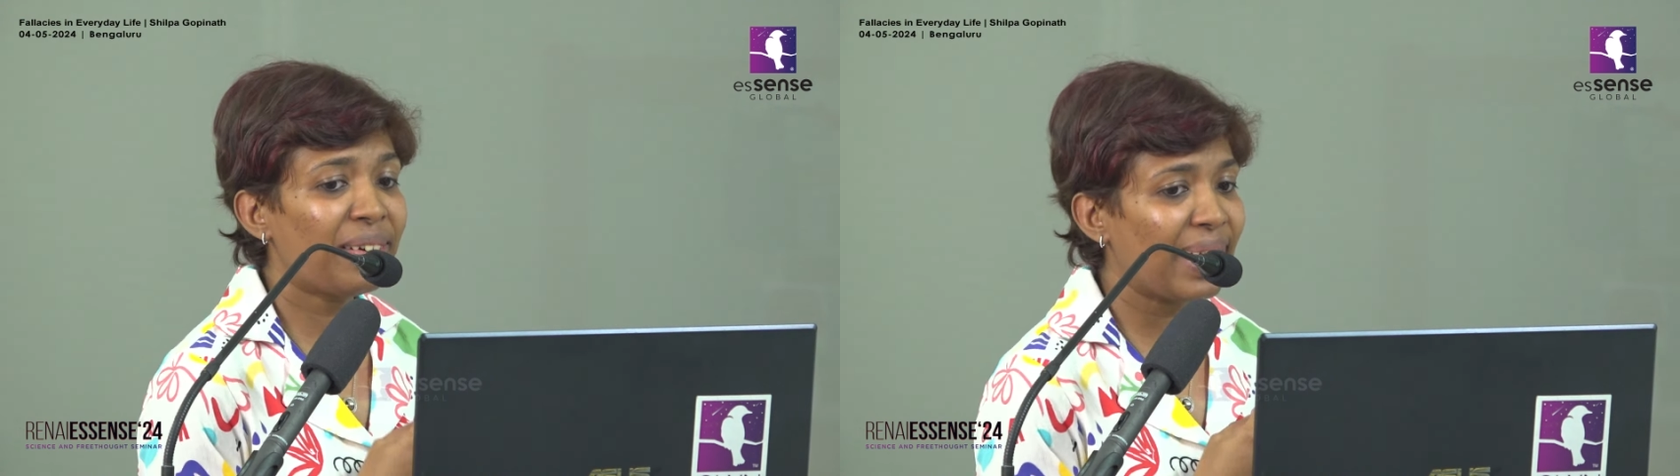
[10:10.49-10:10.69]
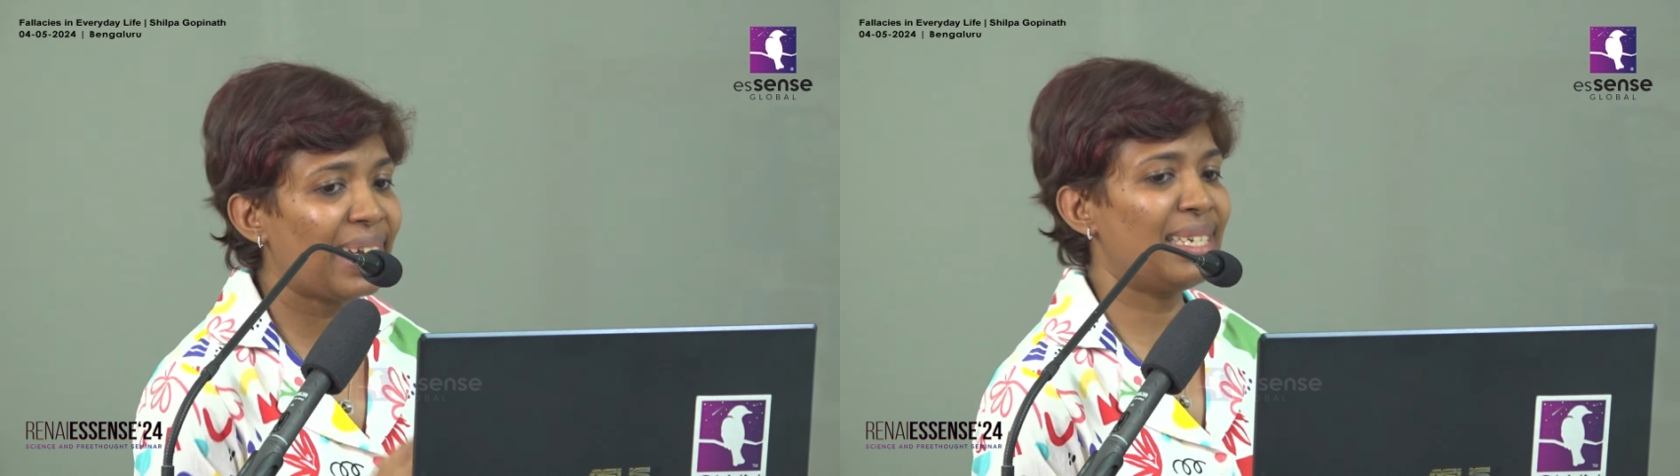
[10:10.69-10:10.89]

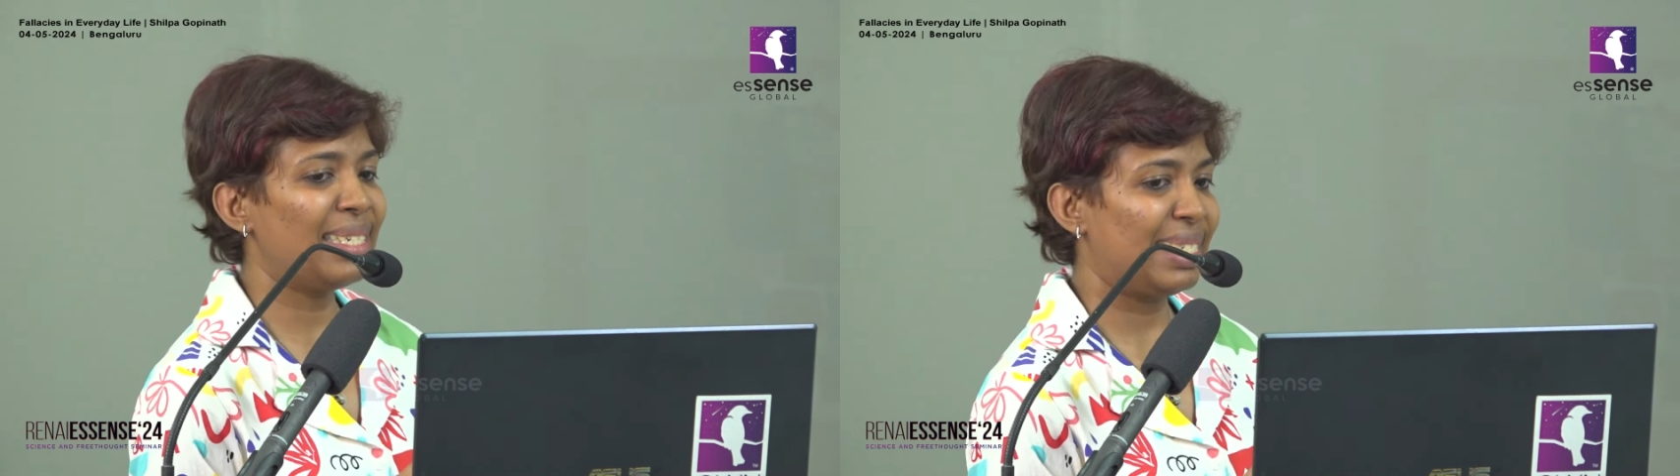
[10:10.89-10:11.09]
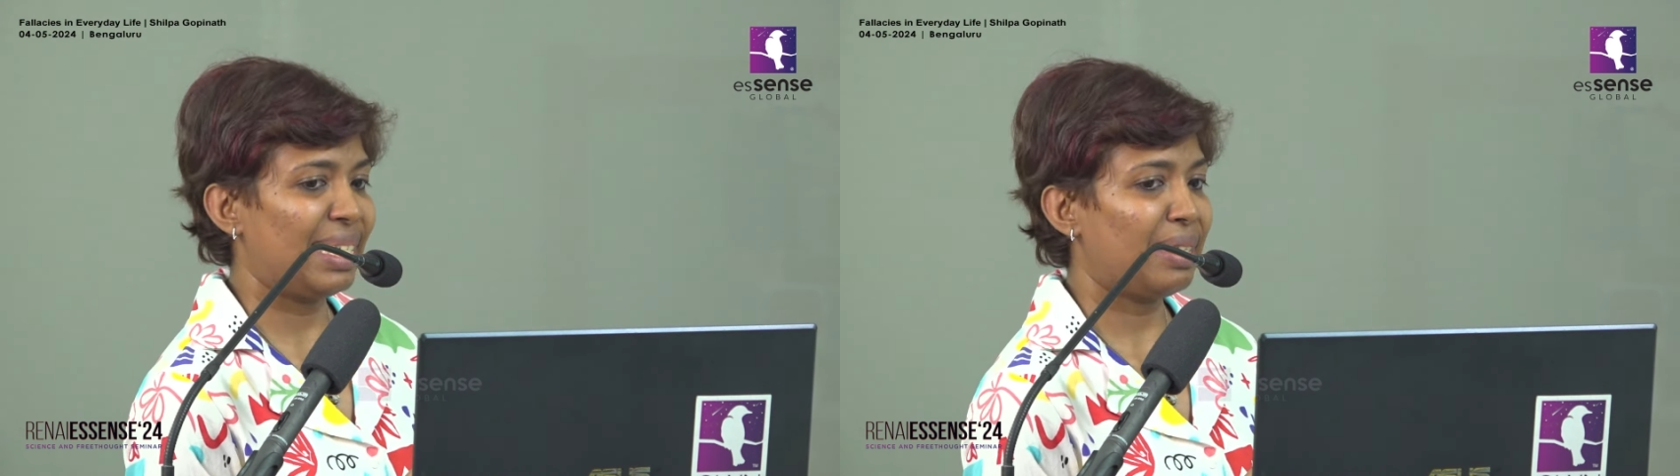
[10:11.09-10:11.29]

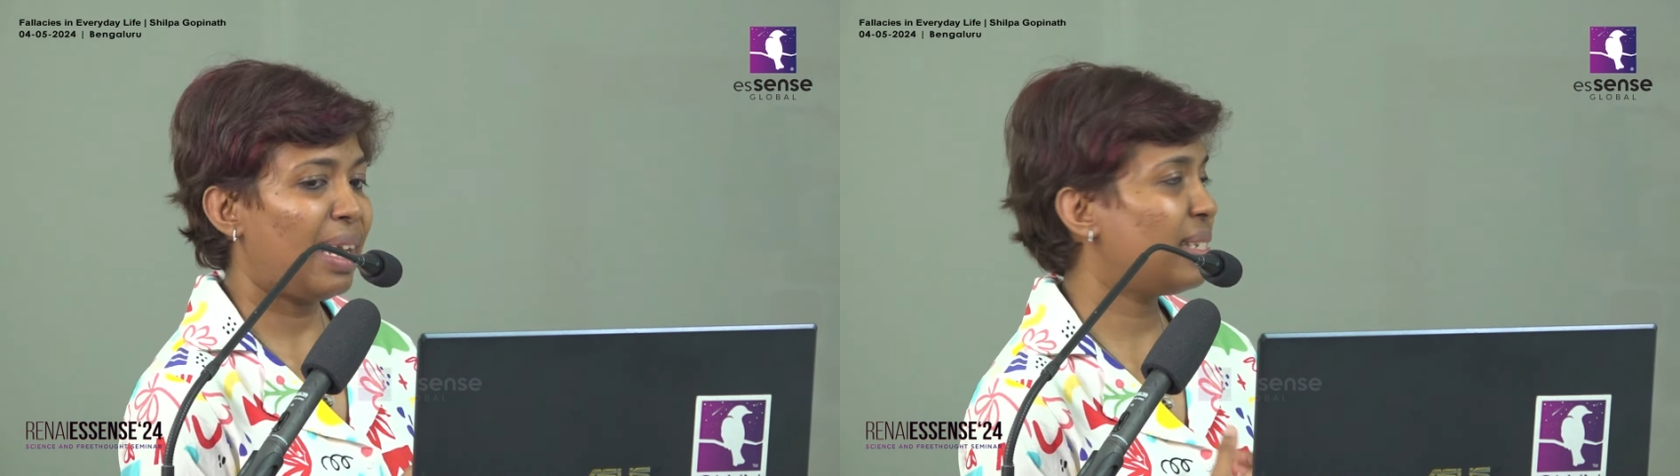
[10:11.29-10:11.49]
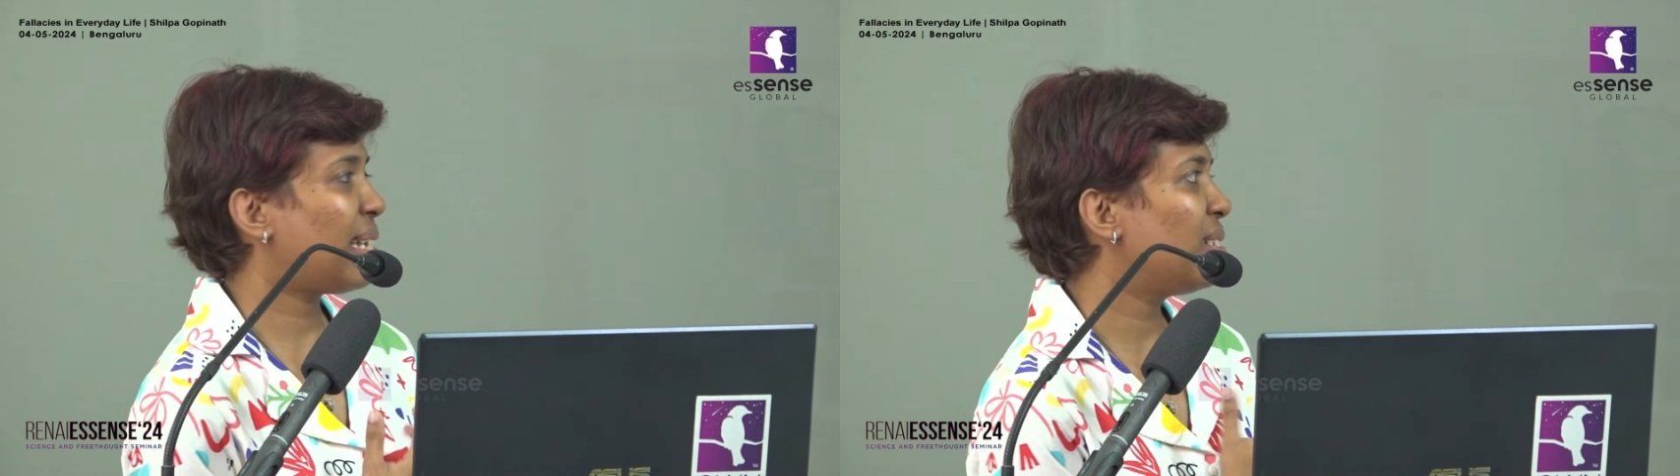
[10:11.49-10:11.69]
cricketers did,
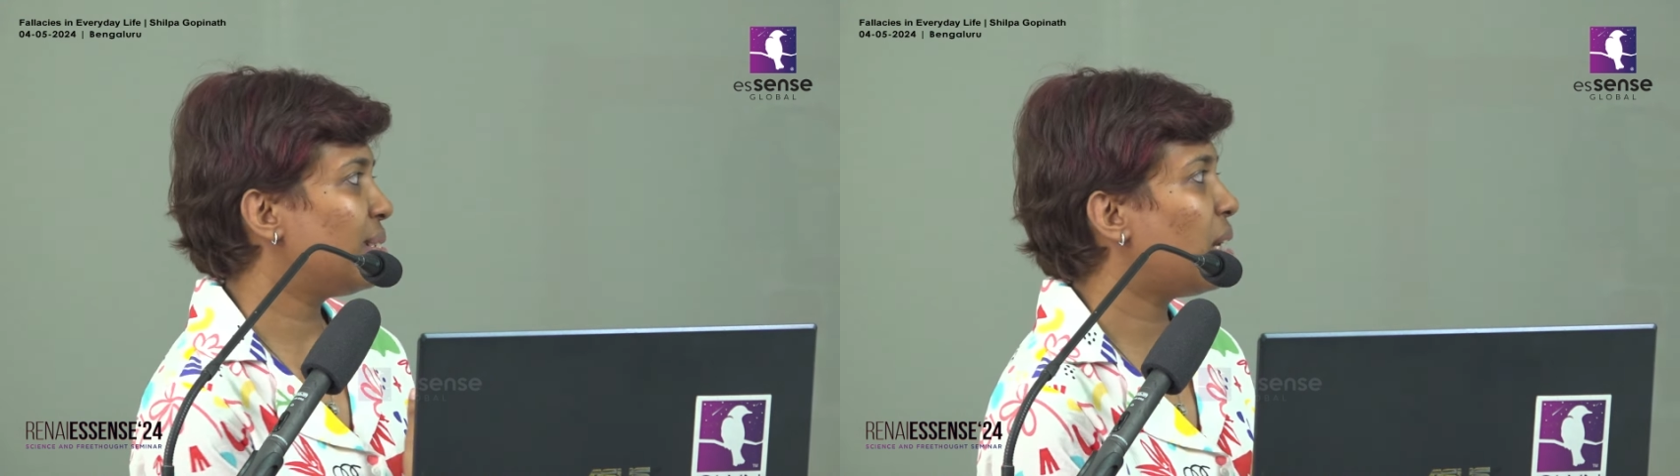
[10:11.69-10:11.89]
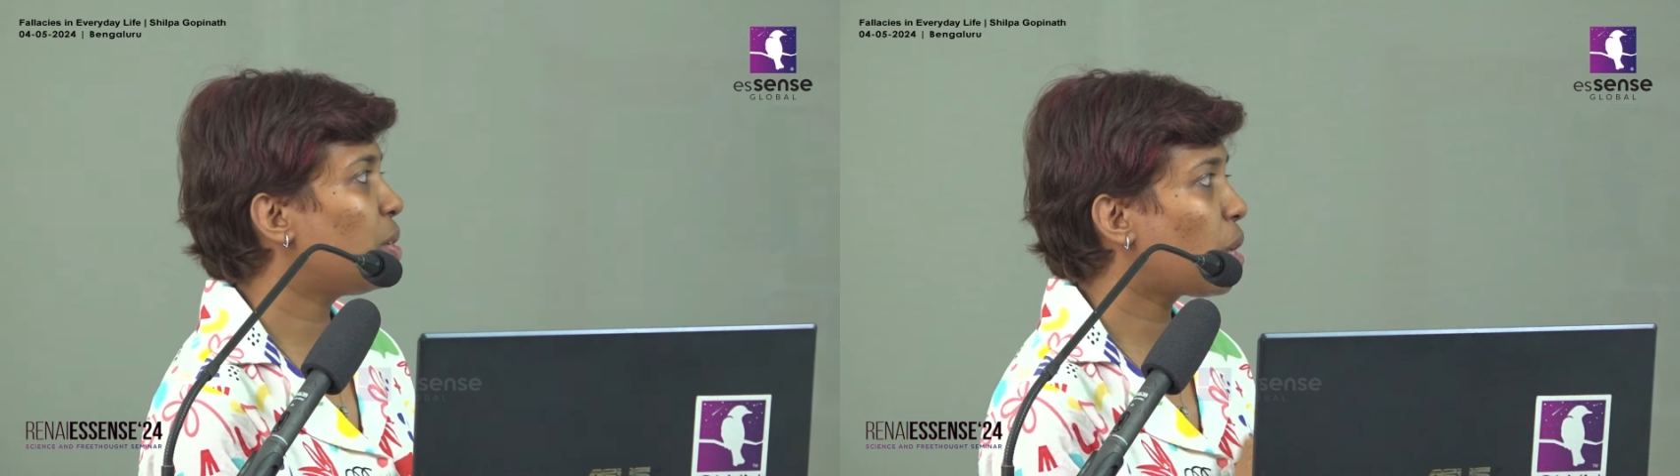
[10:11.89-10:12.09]
like
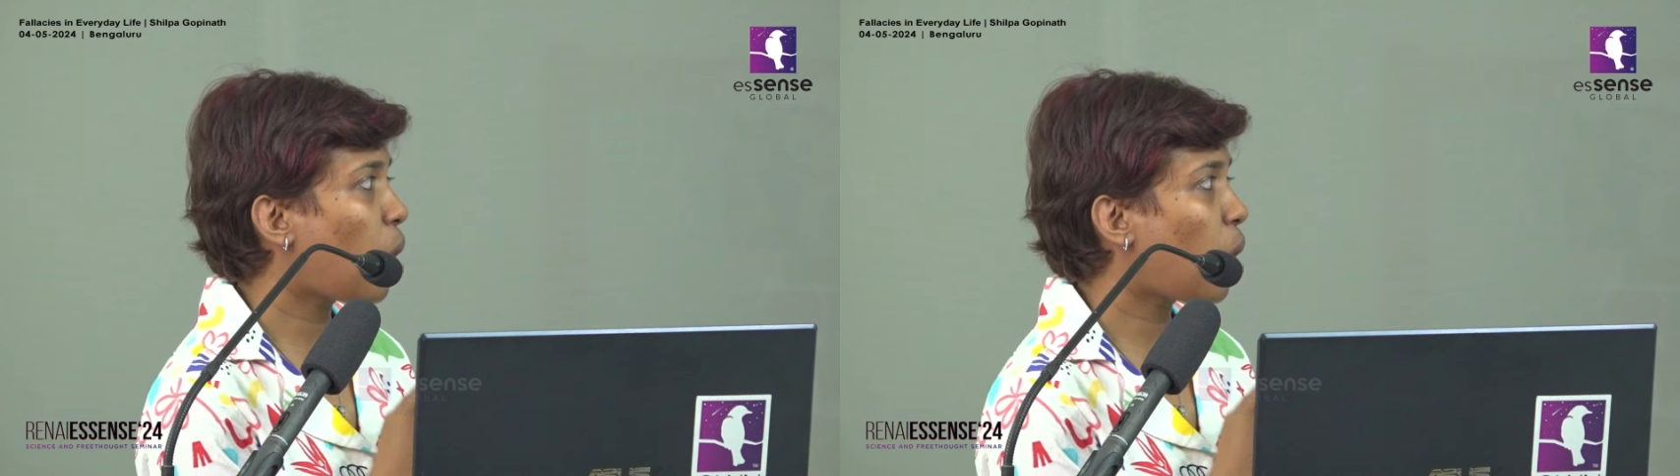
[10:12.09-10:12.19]
Sachin Tendulkar